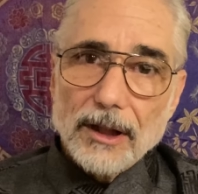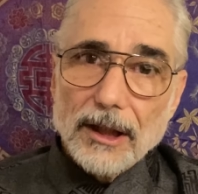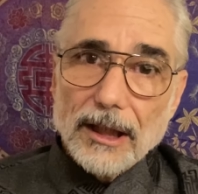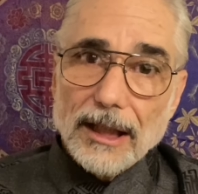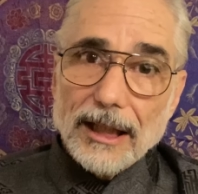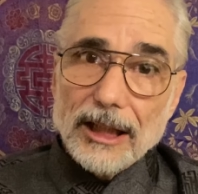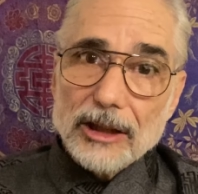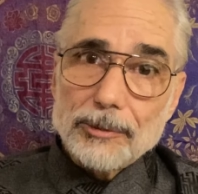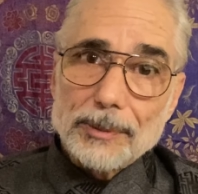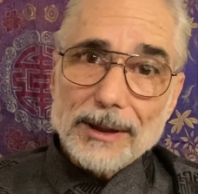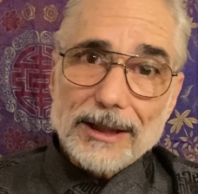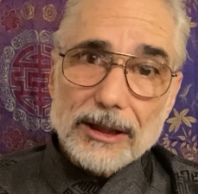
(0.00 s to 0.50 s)

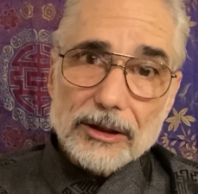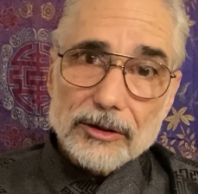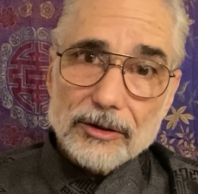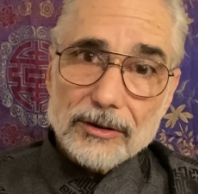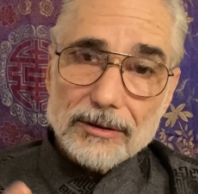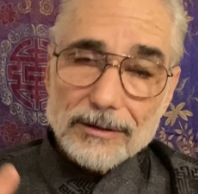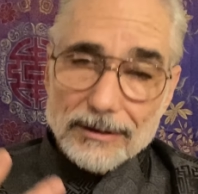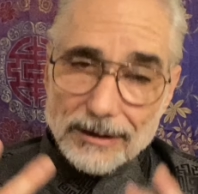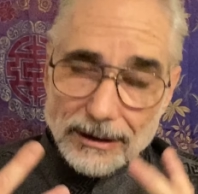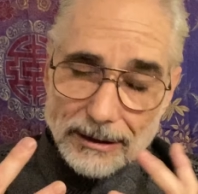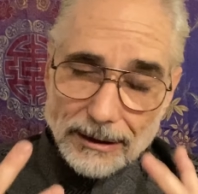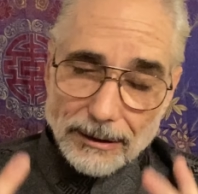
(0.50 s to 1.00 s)
is because
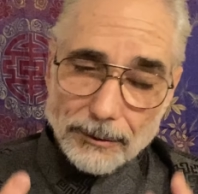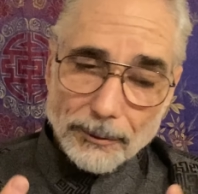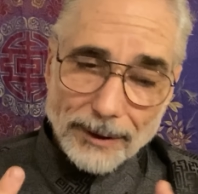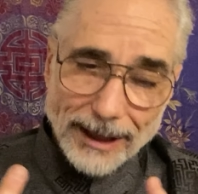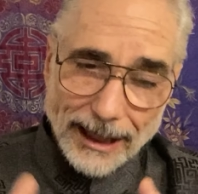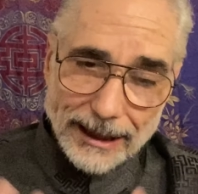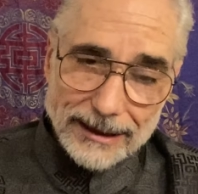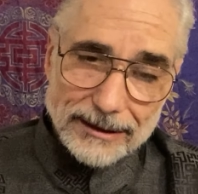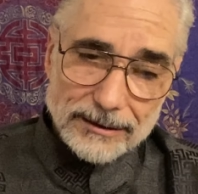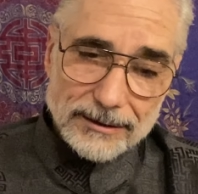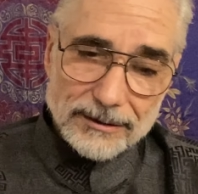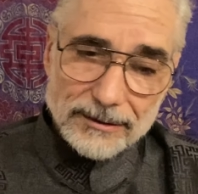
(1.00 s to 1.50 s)

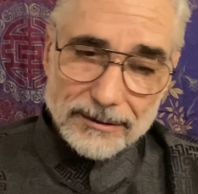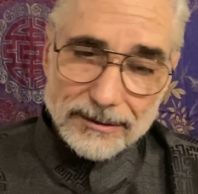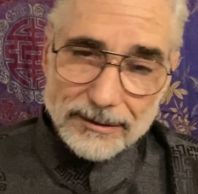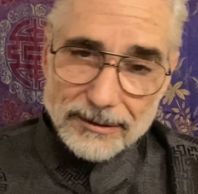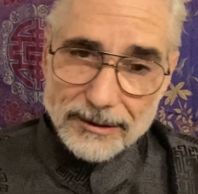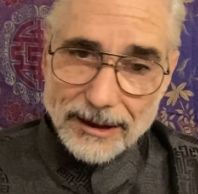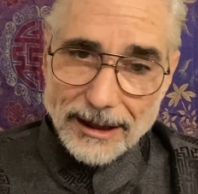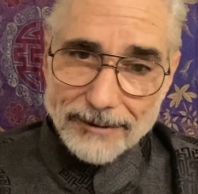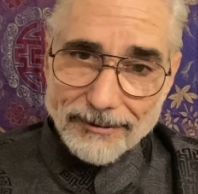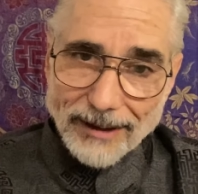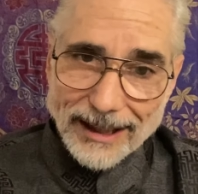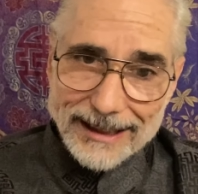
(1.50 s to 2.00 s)

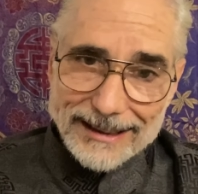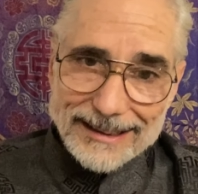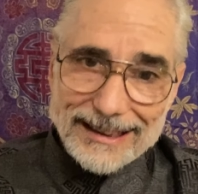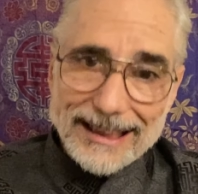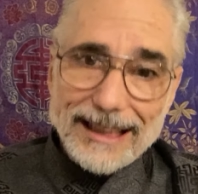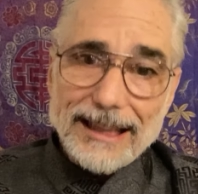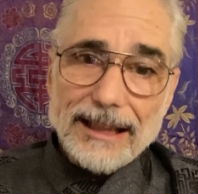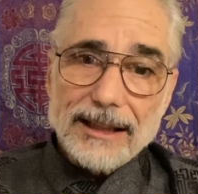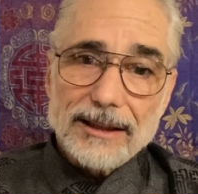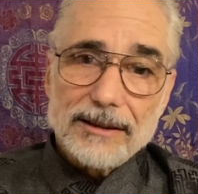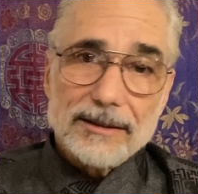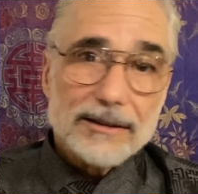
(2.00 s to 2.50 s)
if I
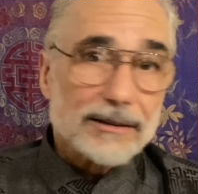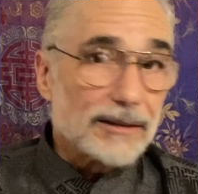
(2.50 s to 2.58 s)
did